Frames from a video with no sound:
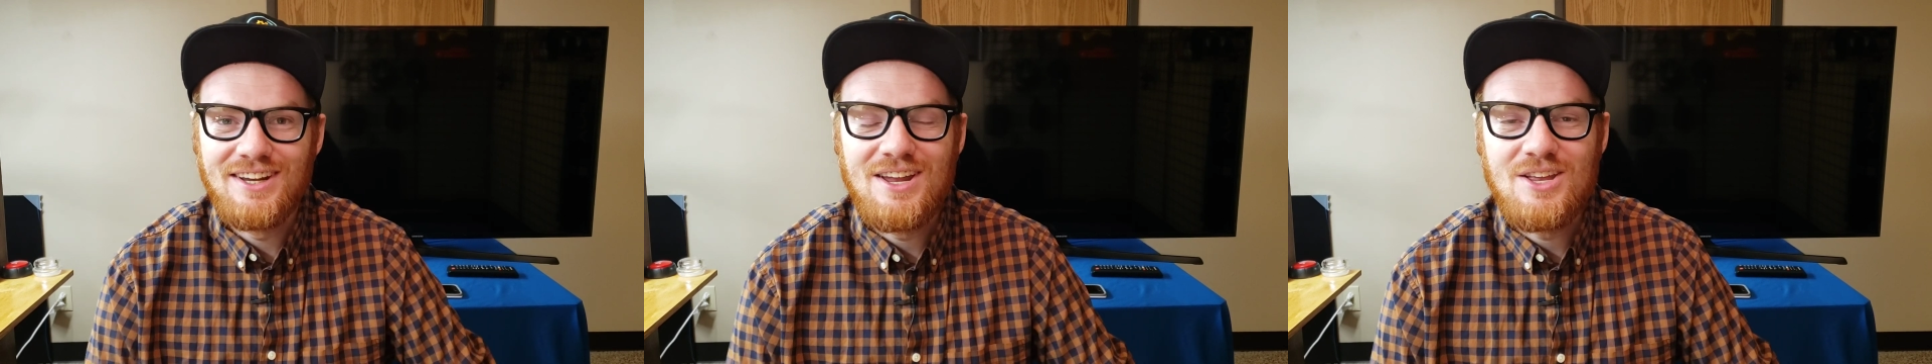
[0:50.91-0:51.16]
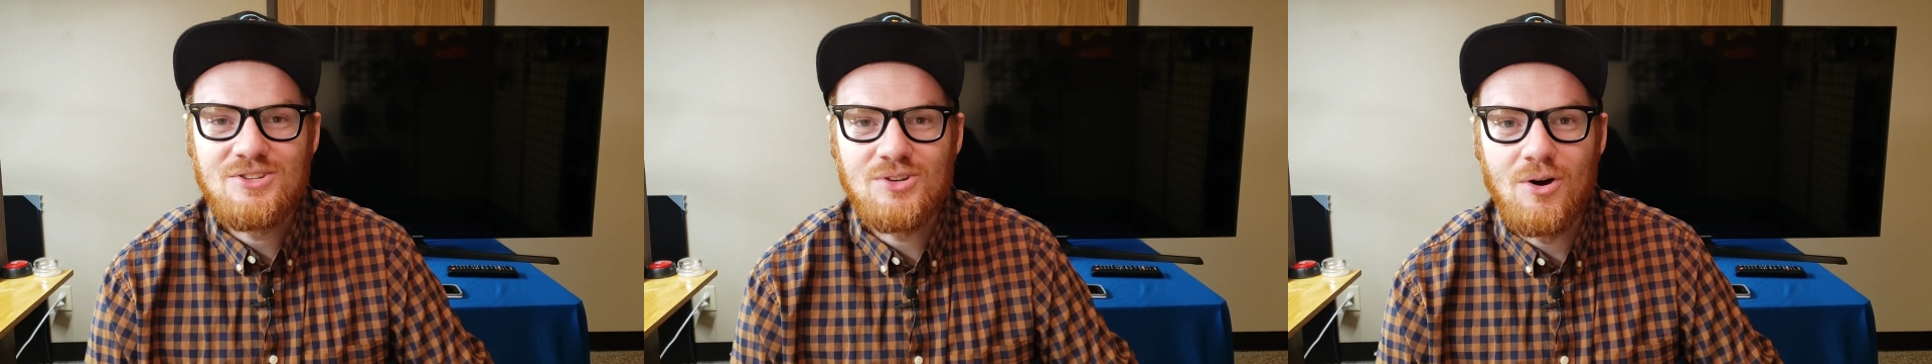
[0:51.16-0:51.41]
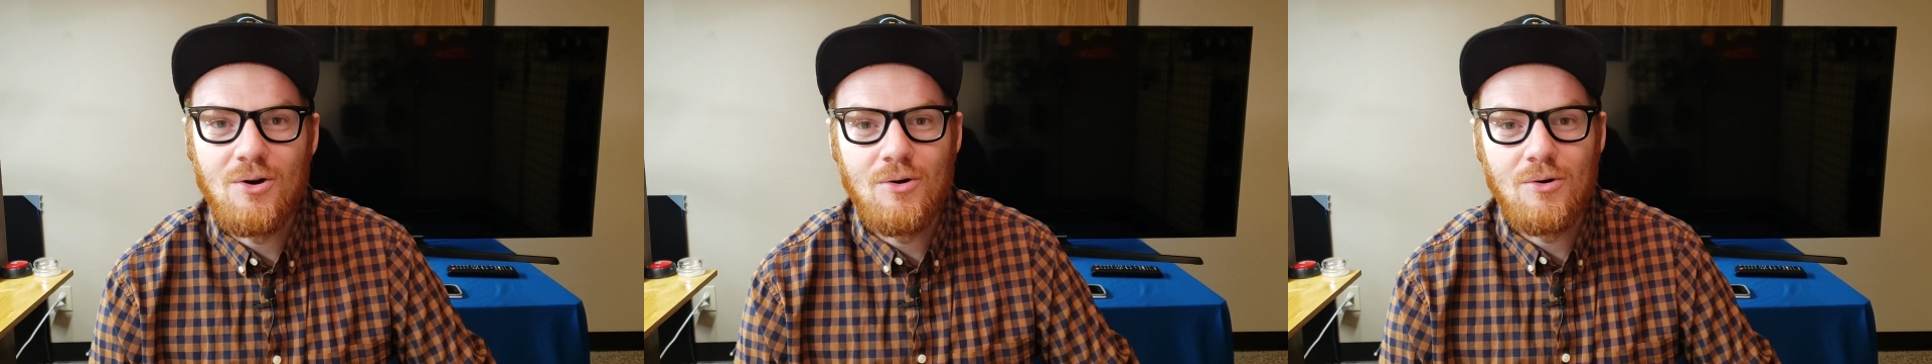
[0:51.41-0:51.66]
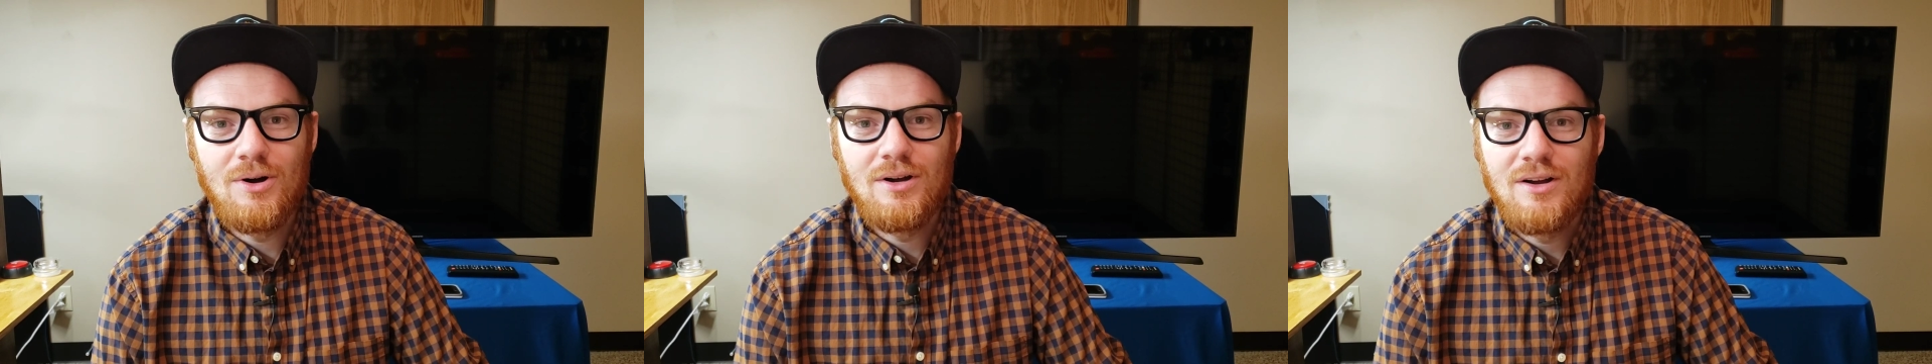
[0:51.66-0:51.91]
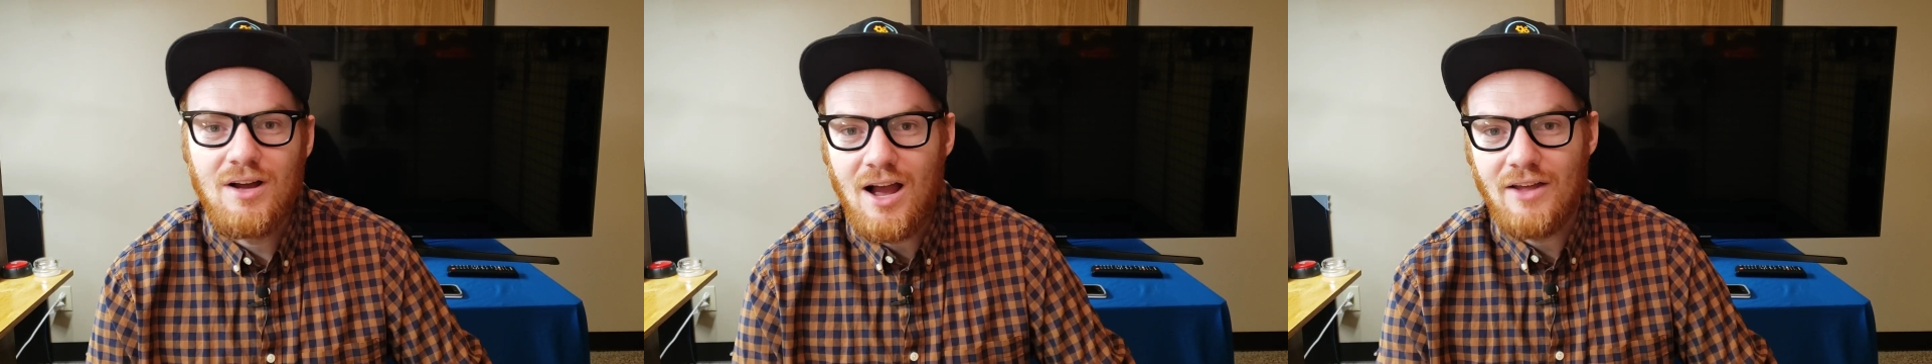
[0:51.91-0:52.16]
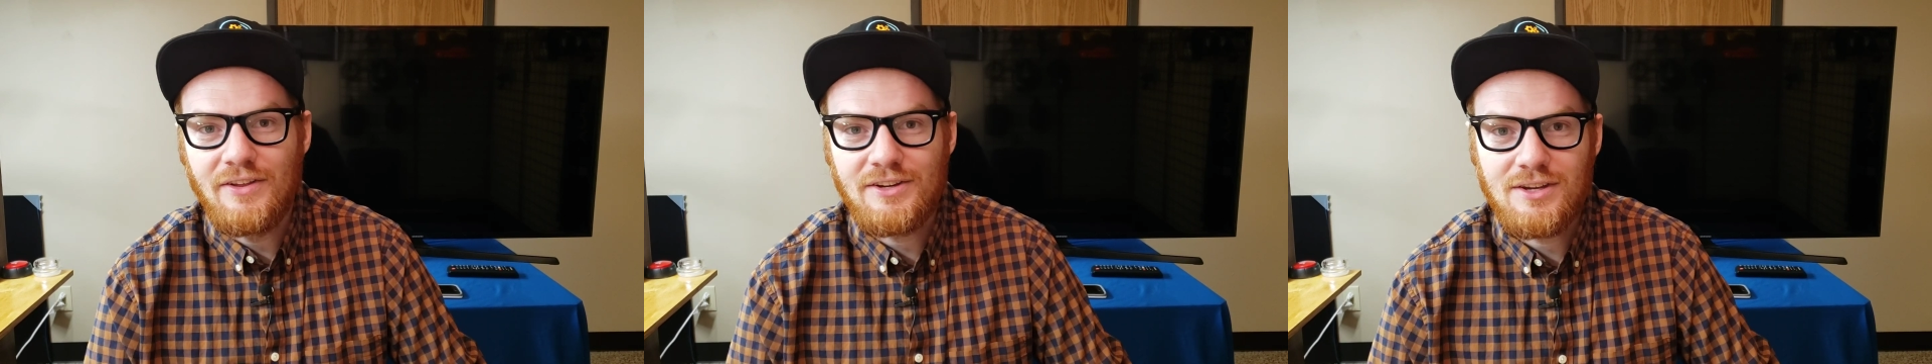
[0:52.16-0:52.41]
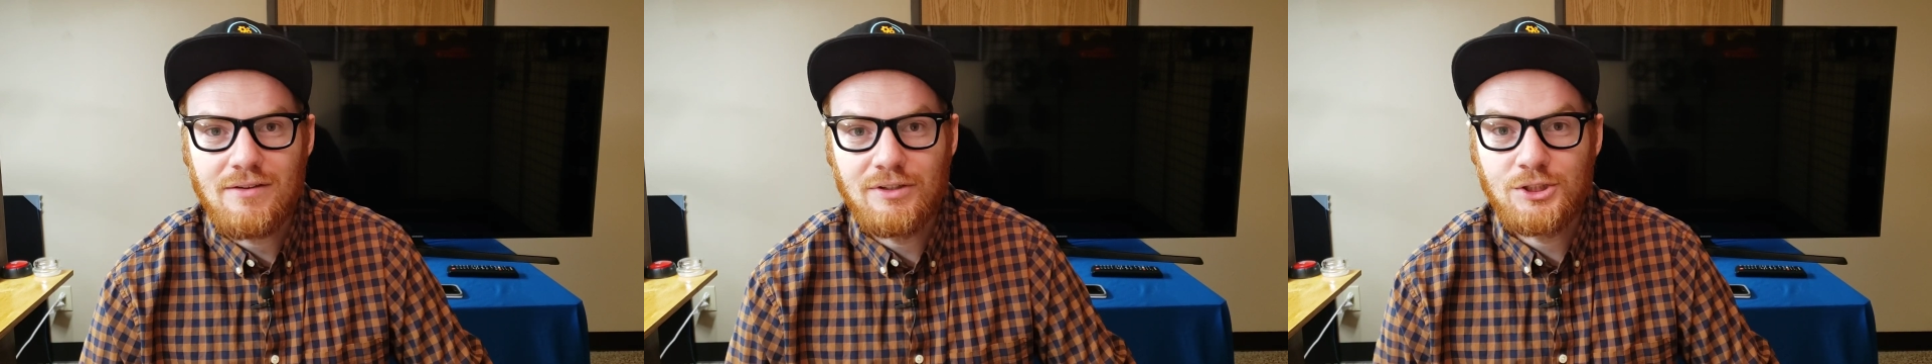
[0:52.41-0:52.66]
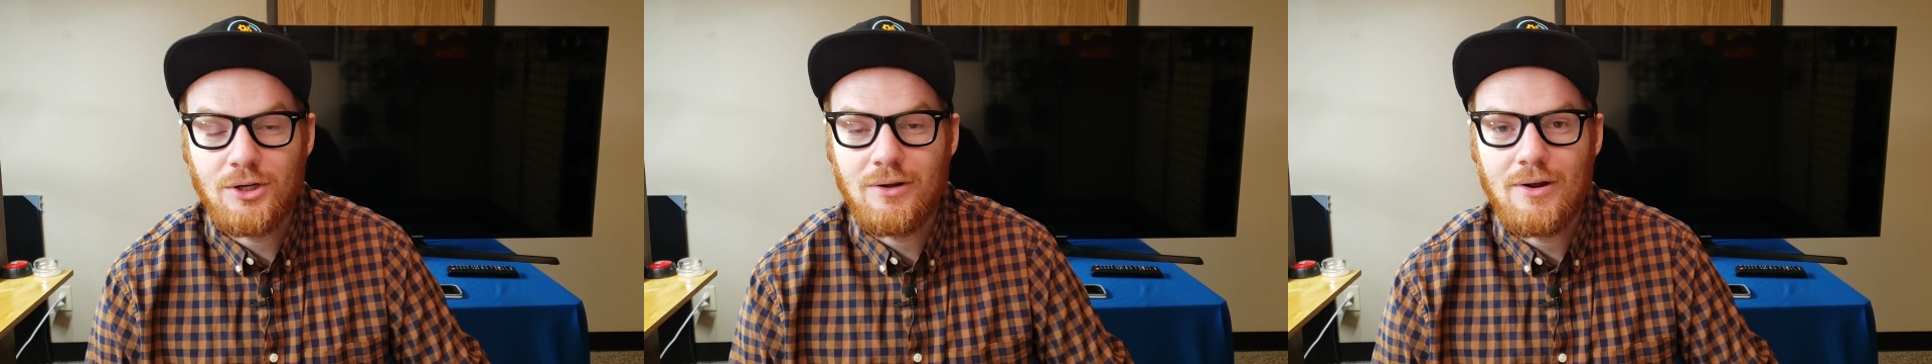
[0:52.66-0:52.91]
So I'd like to give a
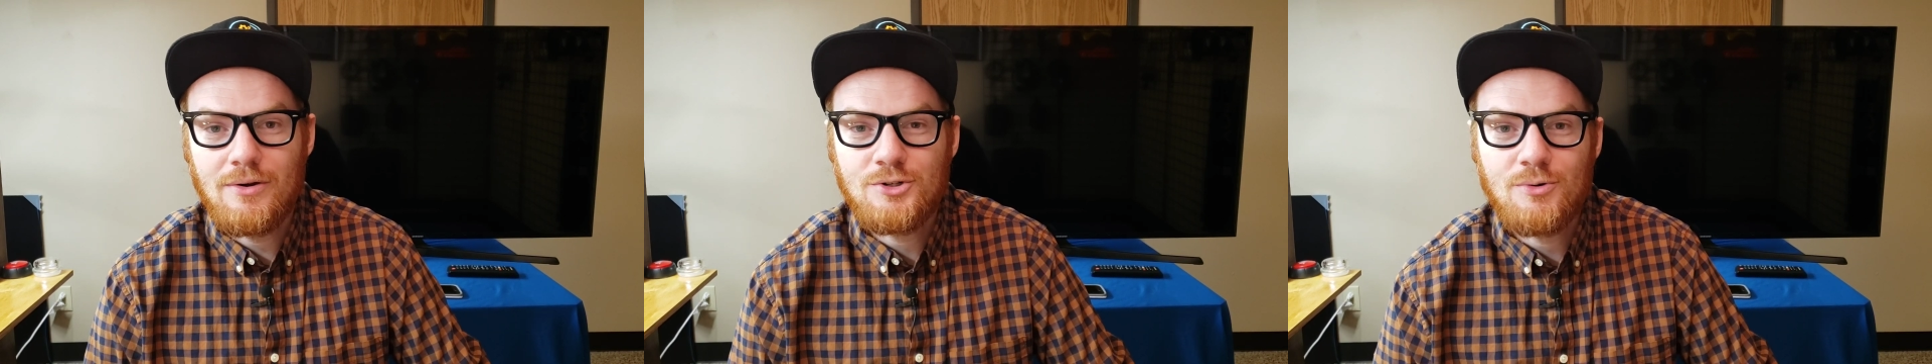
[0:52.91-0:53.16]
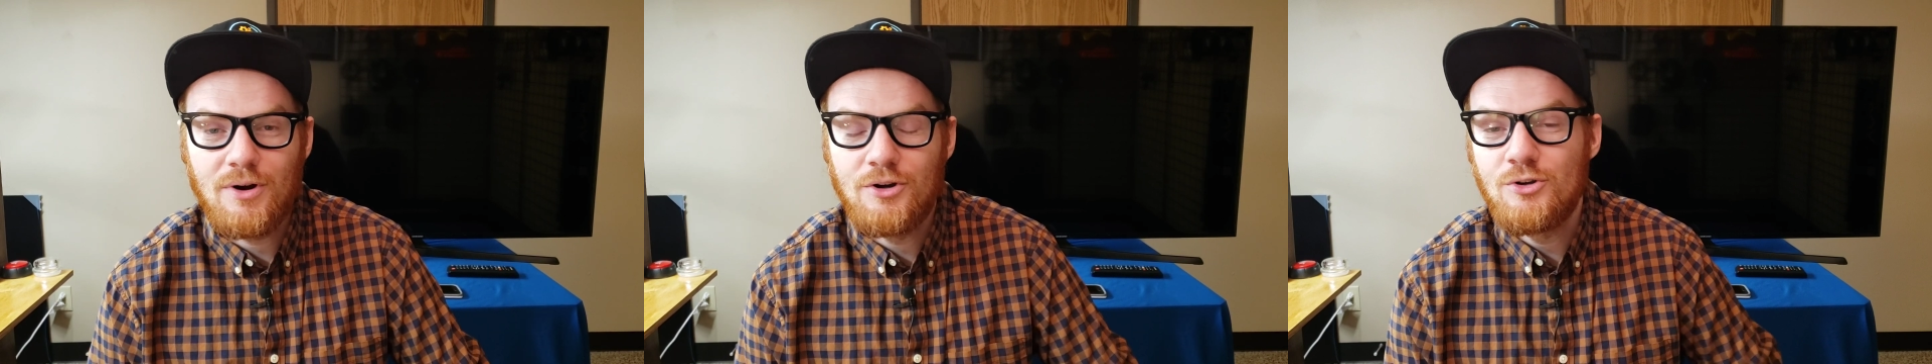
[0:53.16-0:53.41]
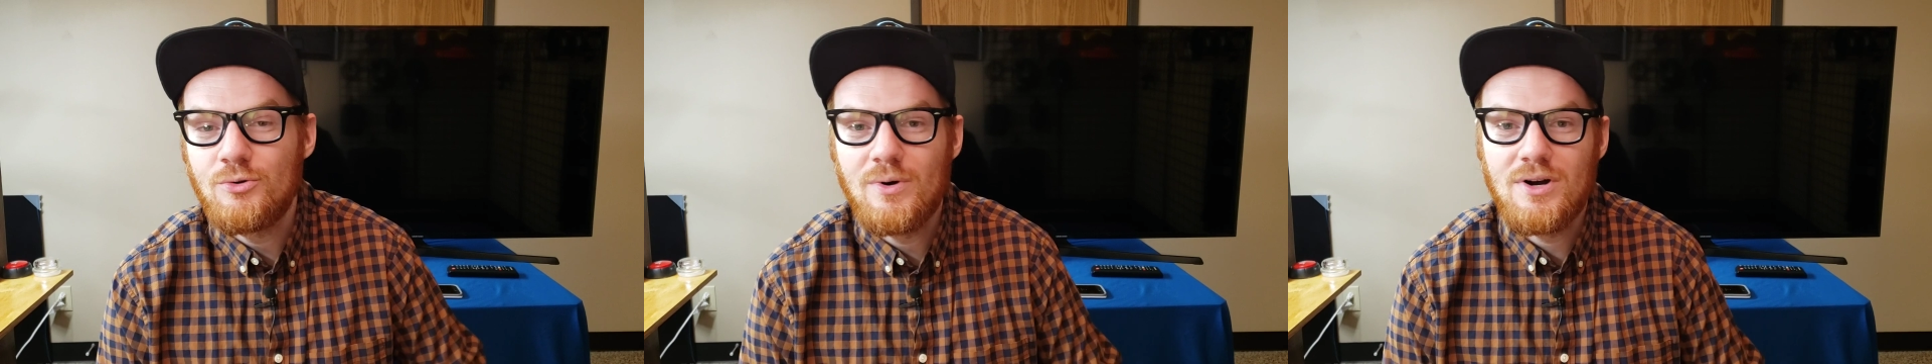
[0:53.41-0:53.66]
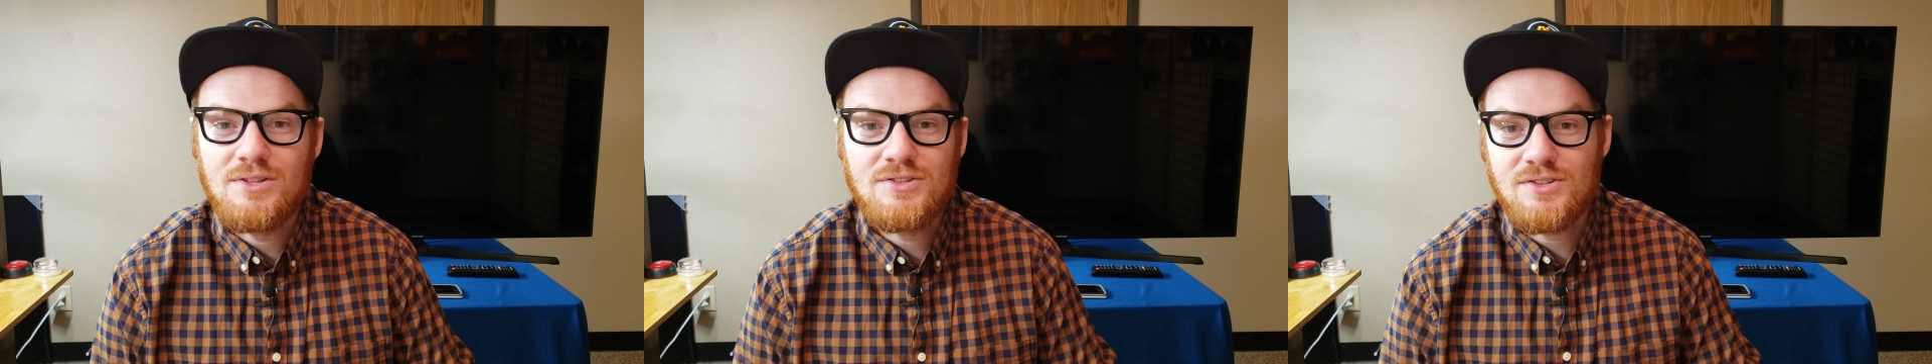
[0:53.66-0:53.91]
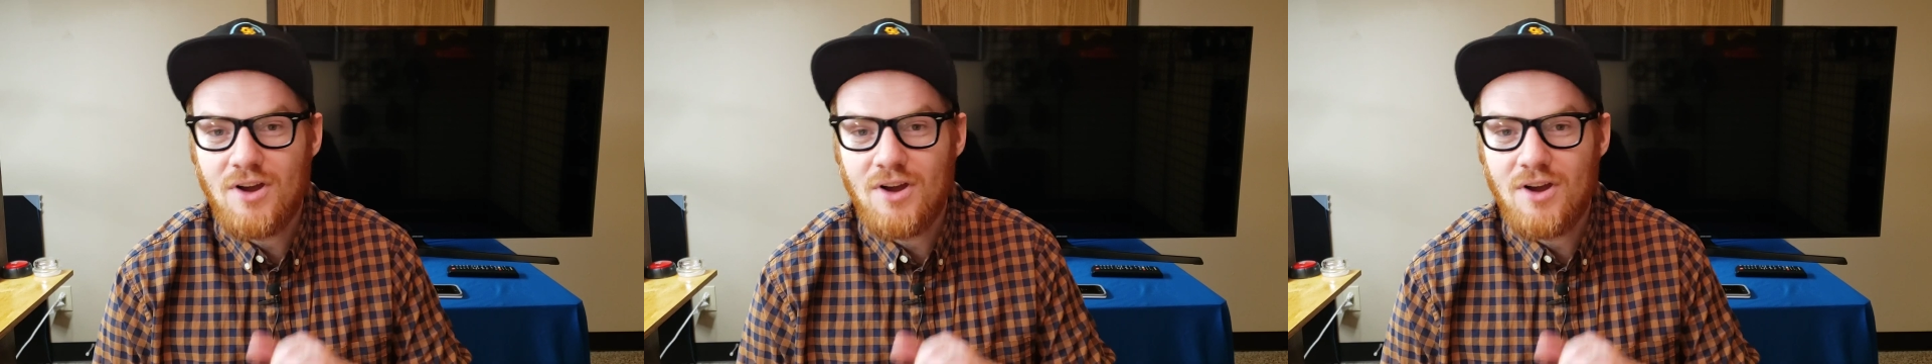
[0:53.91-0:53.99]
shout out to our new ones,